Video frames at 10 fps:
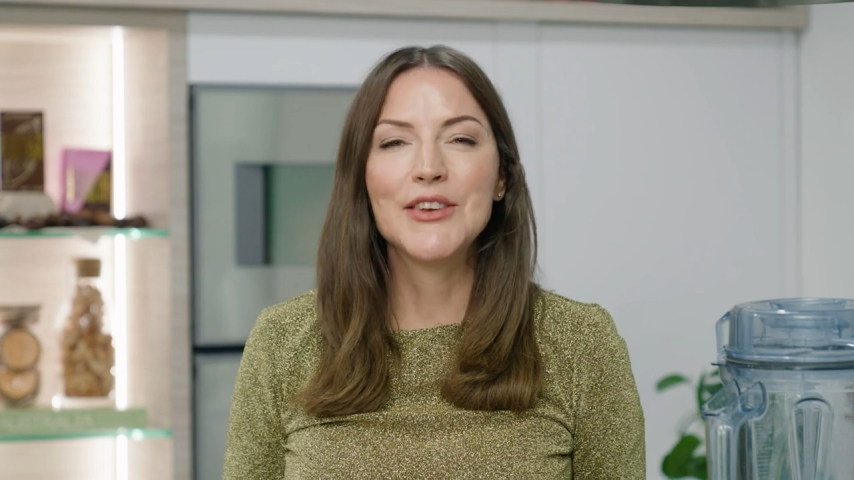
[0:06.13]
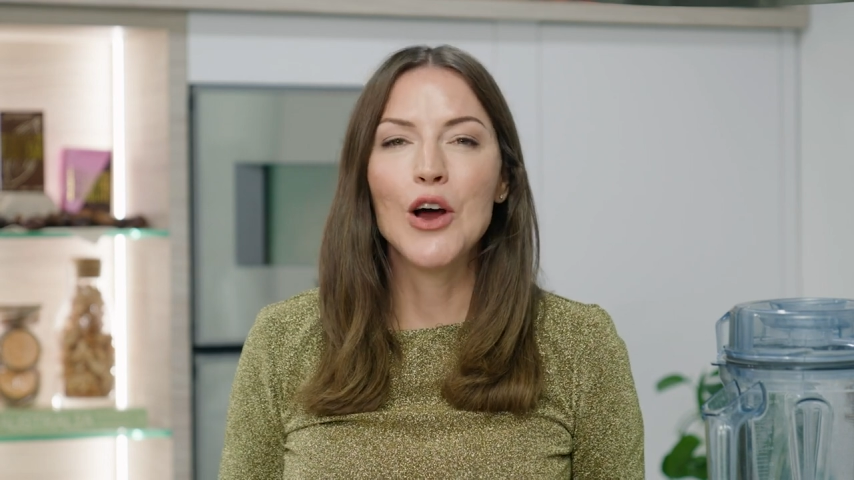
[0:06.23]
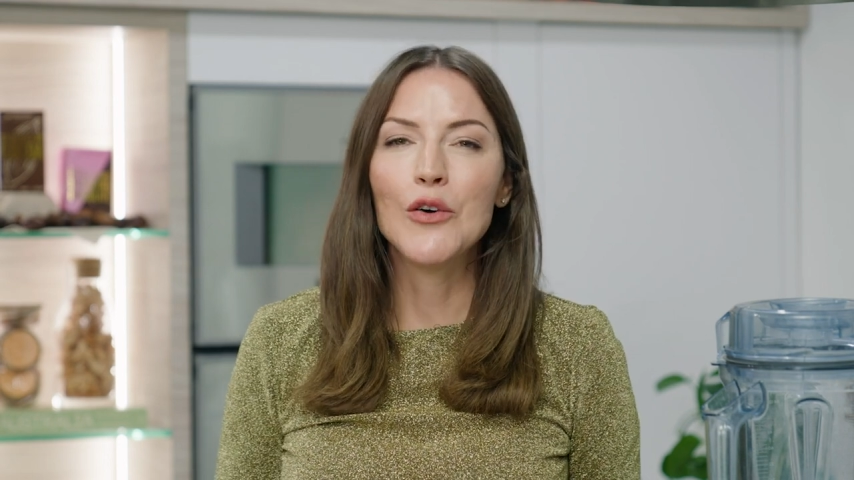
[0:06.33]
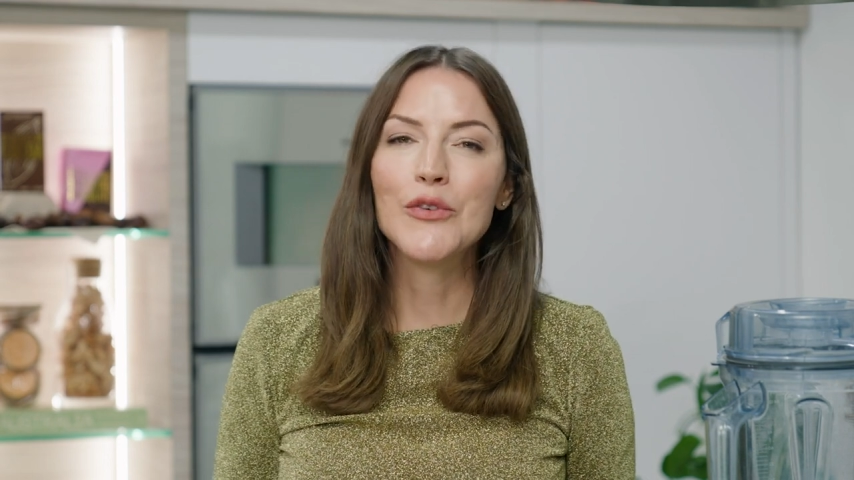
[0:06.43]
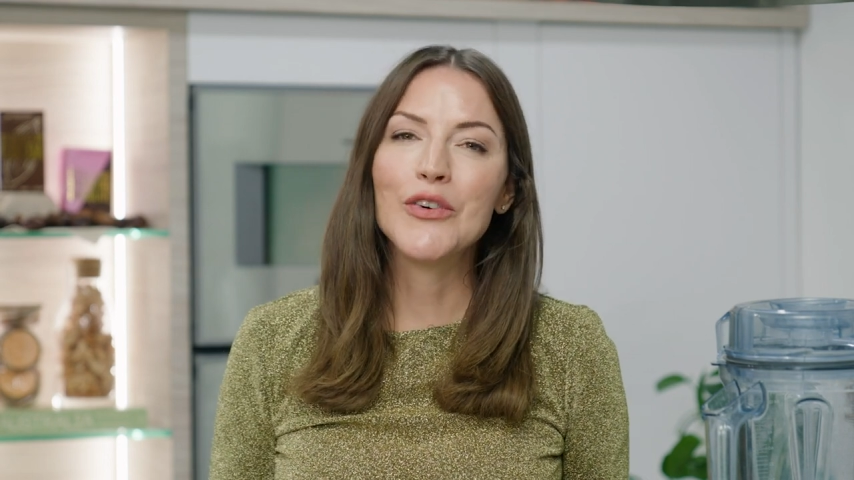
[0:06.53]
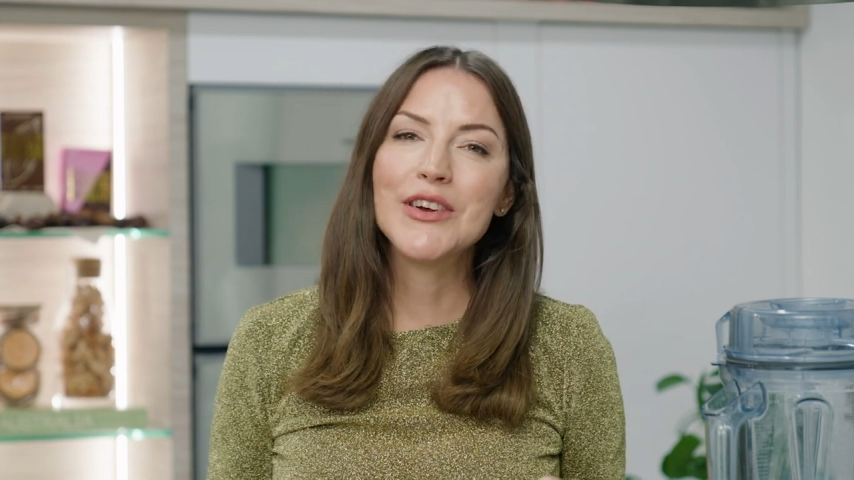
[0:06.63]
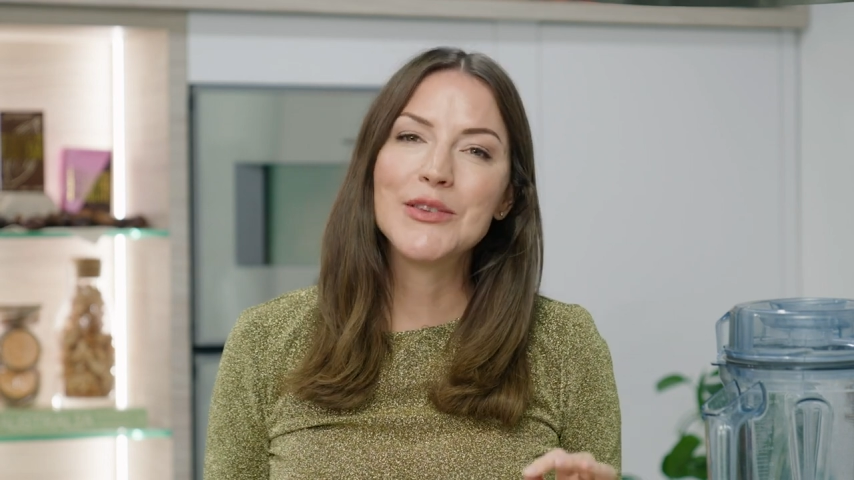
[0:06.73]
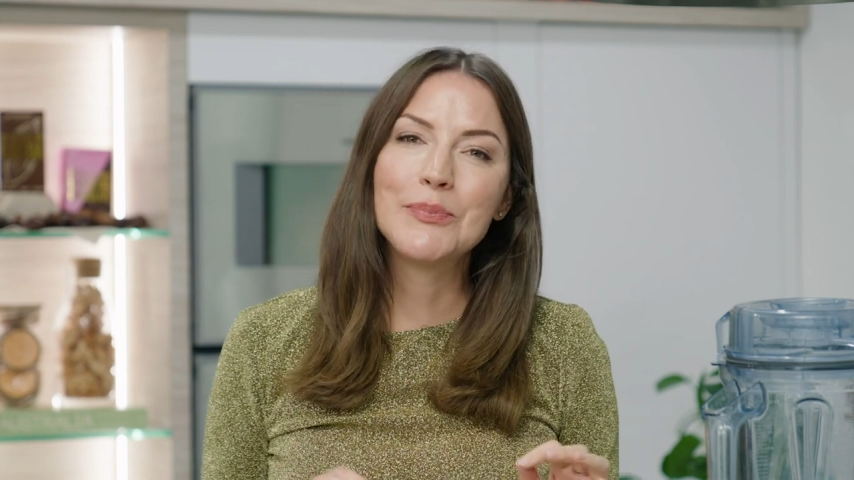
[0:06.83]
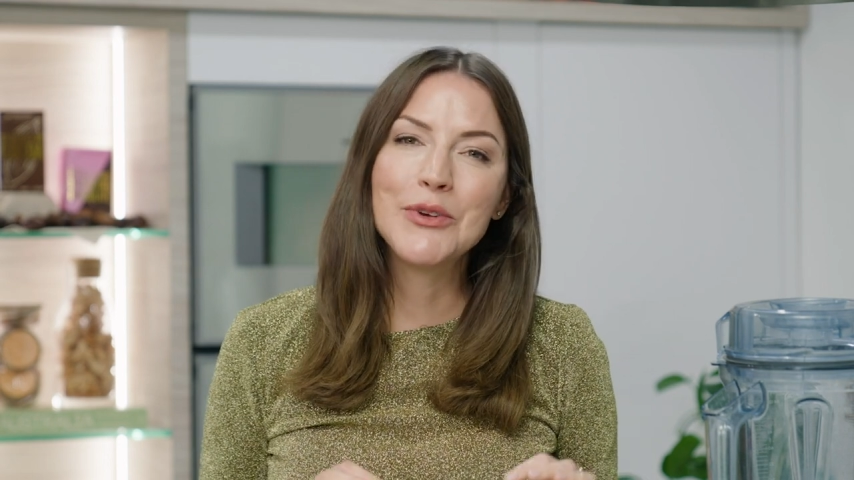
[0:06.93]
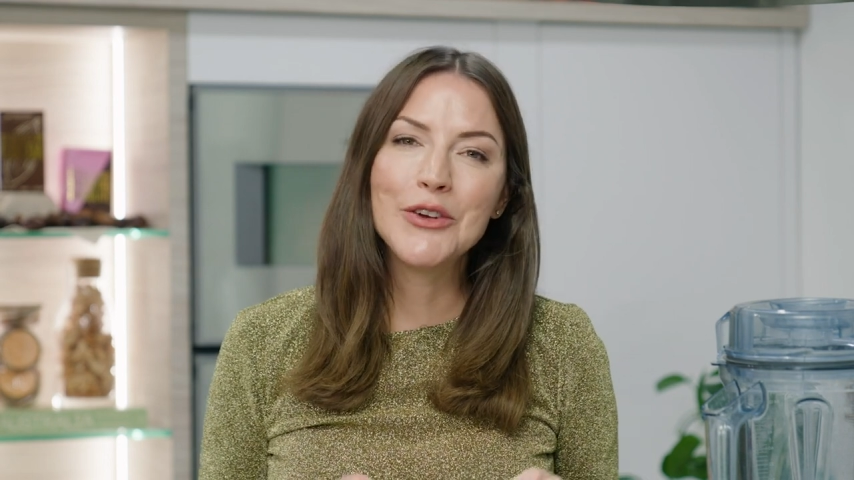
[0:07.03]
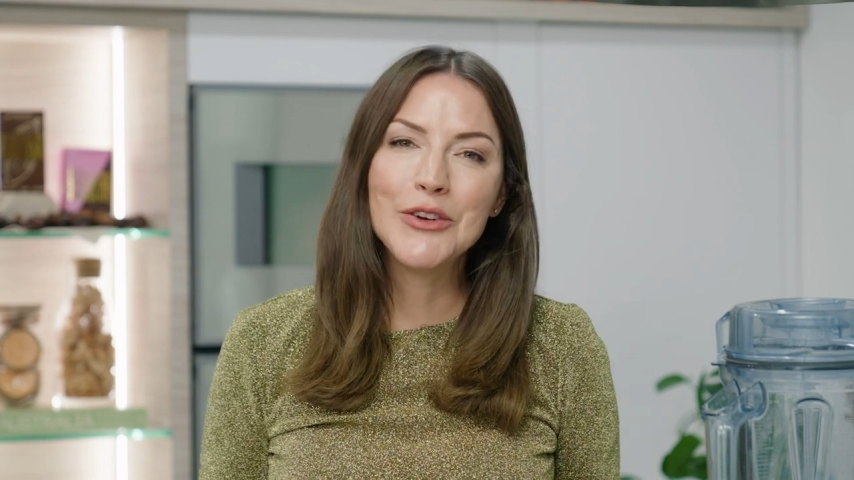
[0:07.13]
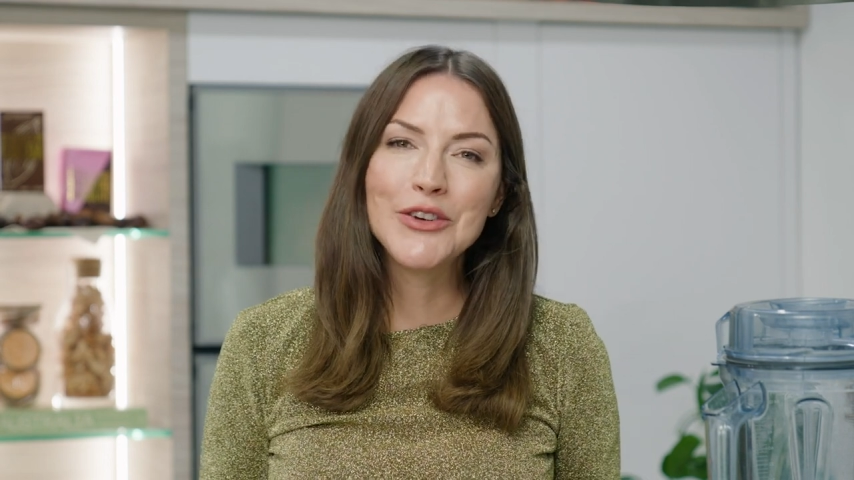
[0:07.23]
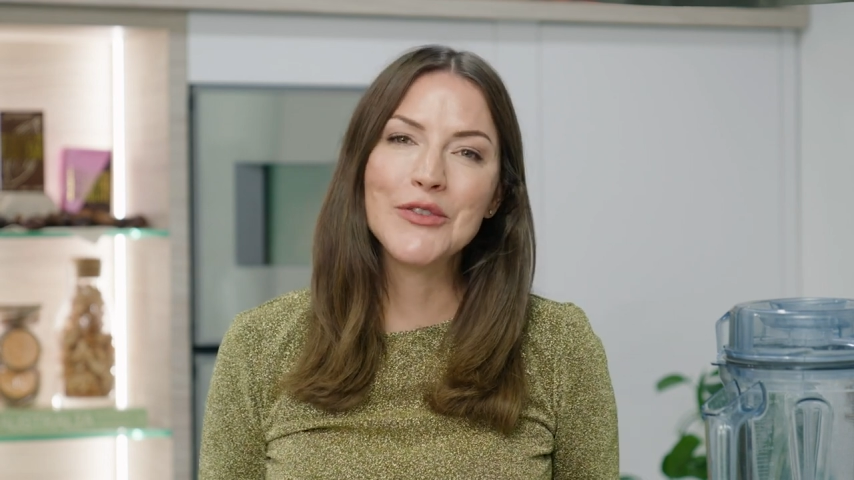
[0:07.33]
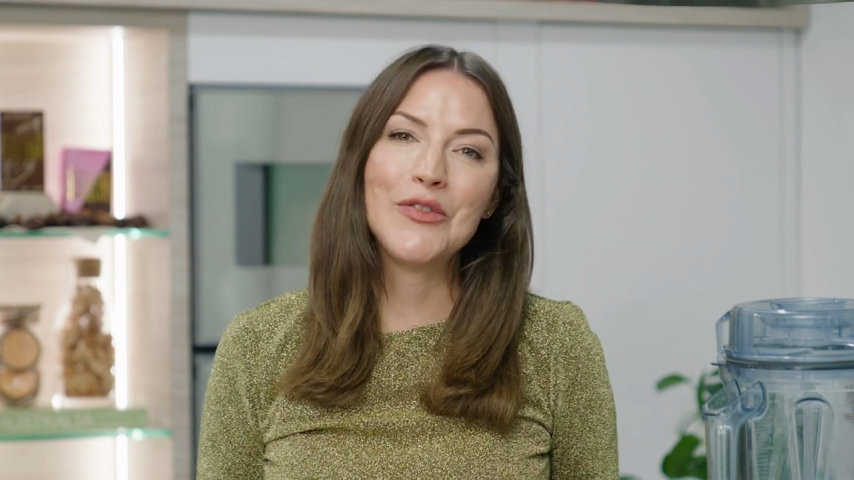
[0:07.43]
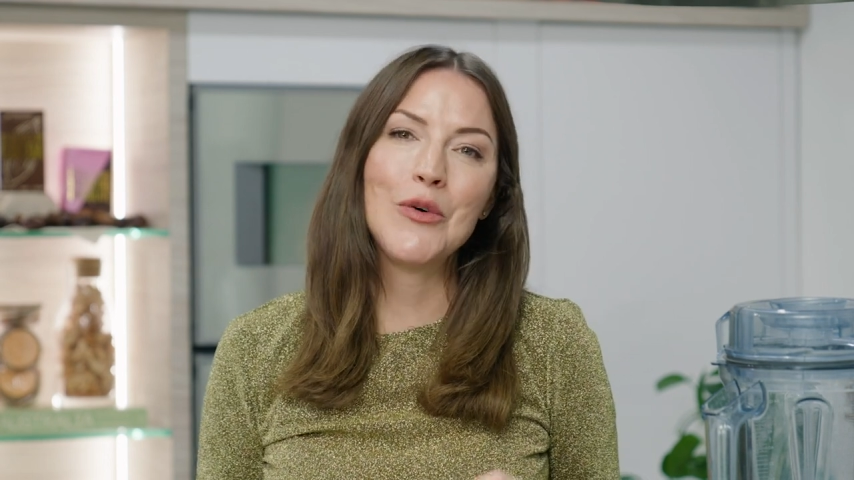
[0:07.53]
known for its
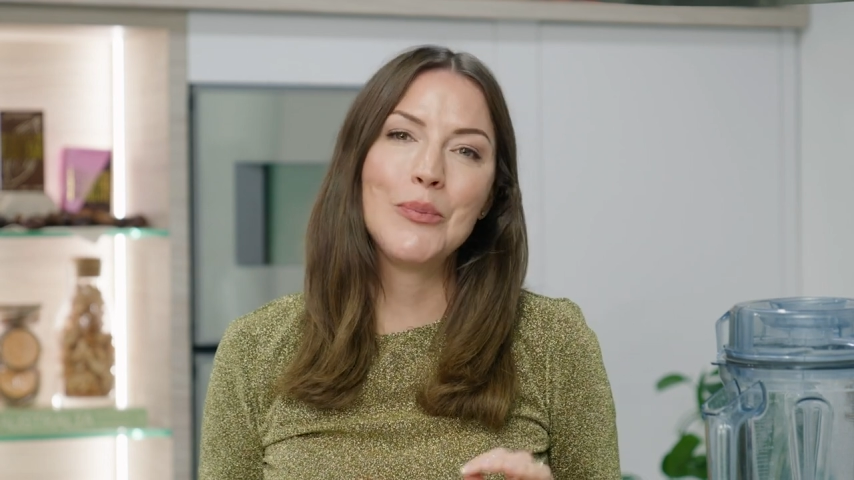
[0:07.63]
beautiful,